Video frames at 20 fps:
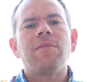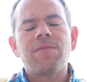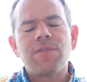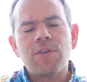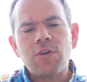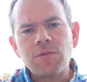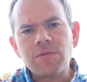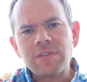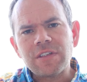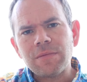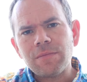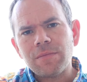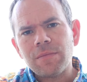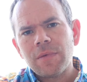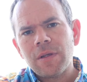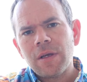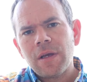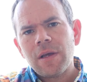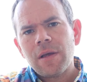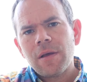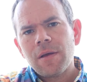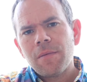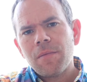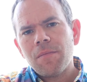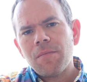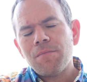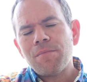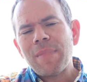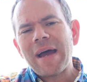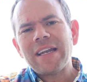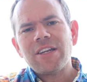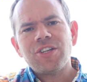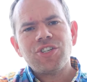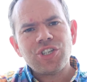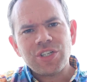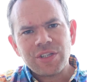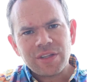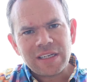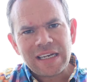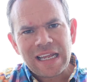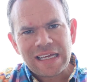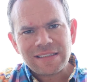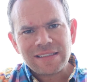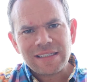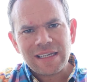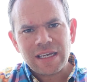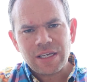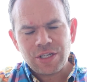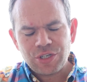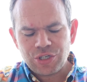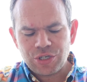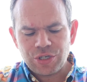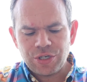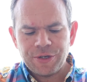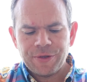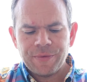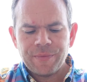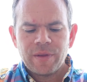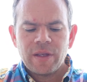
involved in managing the letting agent,